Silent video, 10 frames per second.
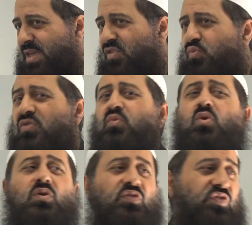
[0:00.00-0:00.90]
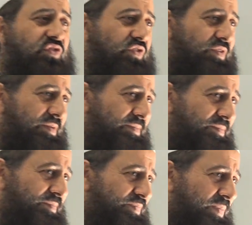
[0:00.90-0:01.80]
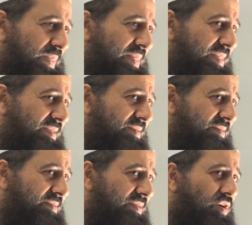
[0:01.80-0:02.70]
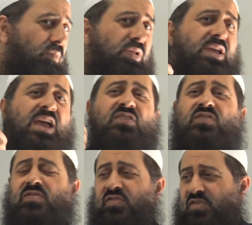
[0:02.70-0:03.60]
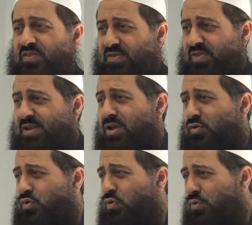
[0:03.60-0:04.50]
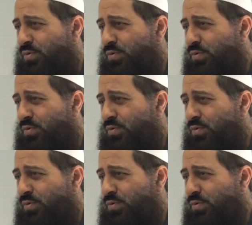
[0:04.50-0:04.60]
That's what's worse. The obligations they don't do.